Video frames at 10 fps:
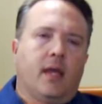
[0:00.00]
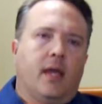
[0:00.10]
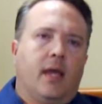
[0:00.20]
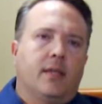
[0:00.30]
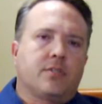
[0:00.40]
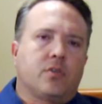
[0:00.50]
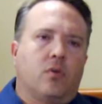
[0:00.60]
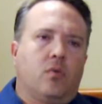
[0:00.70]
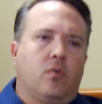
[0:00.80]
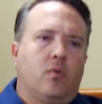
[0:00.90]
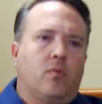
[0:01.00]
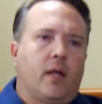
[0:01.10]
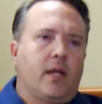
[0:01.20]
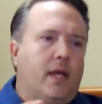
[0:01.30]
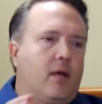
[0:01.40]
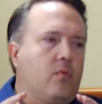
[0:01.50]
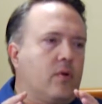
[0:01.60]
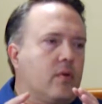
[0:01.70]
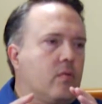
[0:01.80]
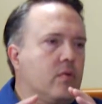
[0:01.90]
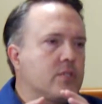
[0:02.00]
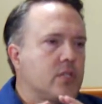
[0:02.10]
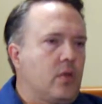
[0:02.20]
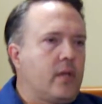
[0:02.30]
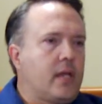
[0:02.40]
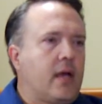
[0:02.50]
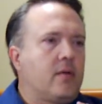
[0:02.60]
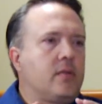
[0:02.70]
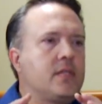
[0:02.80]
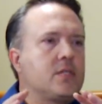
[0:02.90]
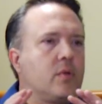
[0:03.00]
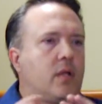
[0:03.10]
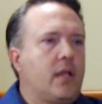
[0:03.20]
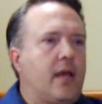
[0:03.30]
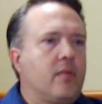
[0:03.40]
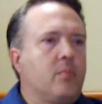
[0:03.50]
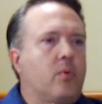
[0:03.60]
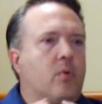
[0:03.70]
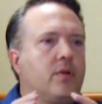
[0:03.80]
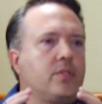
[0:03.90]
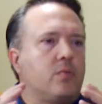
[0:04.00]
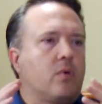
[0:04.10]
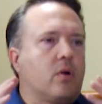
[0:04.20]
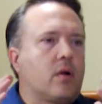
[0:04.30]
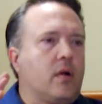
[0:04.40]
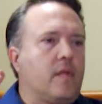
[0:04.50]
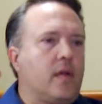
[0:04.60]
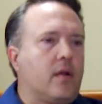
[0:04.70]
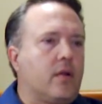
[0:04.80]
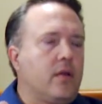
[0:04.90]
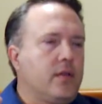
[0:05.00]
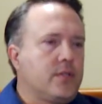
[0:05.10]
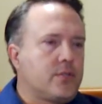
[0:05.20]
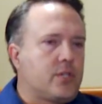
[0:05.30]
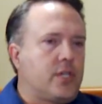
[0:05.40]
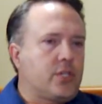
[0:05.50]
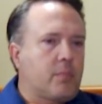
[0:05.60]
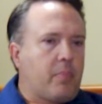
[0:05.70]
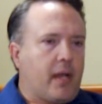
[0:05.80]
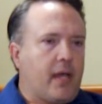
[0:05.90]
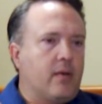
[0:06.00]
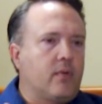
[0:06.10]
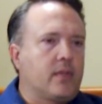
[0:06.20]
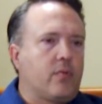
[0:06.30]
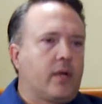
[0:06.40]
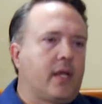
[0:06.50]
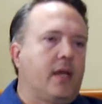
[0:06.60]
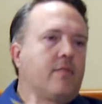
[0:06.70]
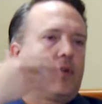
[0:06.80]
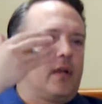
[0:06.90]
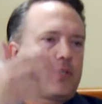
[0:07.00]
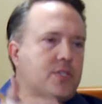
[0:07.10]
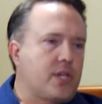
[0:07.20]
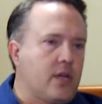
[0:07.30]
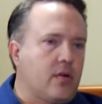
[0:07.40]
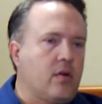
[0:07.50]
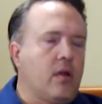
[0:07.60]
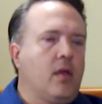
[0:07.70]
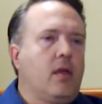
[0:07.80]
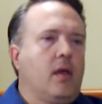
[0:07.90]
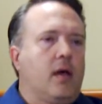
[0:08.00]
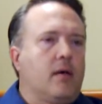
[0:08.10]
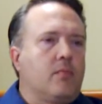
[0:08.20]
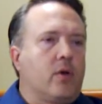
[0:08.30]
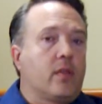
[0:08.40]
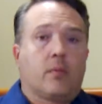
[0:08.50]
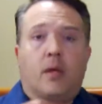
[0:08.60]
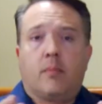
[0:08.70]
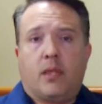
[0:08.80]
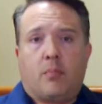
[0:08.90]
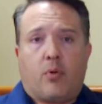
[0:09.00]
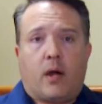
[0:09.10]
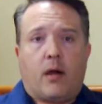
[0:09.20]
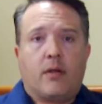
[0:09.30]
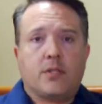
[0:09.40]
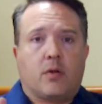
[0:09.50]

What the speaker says: And so right now we're slowing down. This will allow the board to work on their strategic plan, what they want to get for next year, what are they going to be the priorities.